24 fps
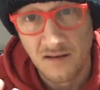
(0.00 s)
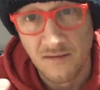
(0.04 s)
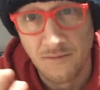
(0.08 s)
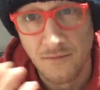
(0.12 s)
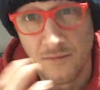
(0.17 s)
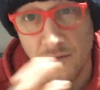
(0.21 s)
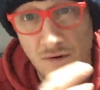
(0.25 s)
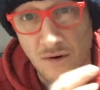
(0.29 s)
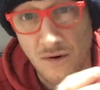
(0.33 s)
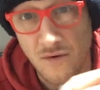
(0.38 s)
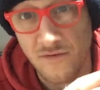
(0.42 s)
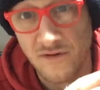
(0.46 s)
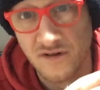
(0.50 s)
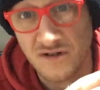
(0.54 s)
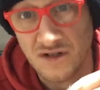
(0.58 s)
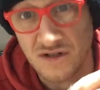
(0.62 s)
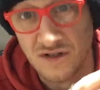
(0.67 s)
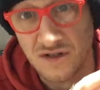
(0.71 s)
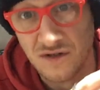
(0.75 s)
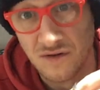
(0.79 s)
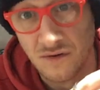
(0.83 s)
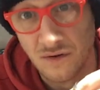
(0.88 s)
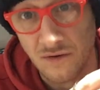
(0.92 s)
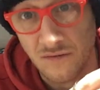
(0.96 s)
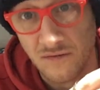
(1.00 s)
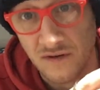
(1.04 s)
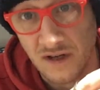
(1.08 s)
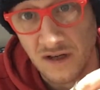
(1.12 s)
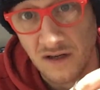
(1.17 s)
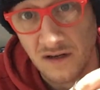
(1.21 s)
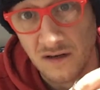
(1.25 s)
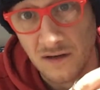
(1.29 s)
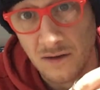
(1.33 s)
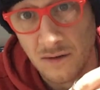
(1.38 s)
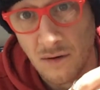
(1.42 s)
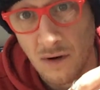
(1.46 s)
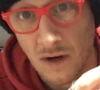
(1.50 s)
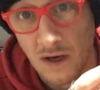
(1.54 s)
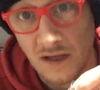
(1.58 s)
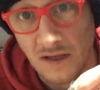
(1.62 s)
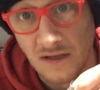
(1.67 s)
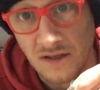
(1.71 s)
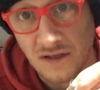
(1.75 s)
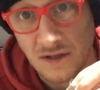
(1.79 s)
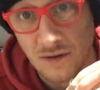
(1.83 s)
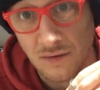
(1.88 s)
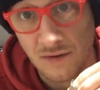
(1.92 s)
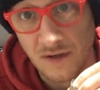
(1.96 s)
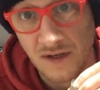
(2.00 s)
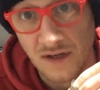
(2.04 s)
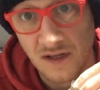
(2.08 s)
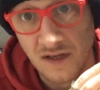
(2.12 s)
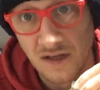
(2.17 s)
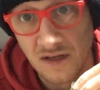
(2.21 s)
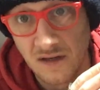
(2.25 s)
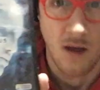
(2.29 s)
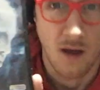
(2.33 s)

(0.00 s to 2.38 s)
For an origin story, I quite enjoyed it.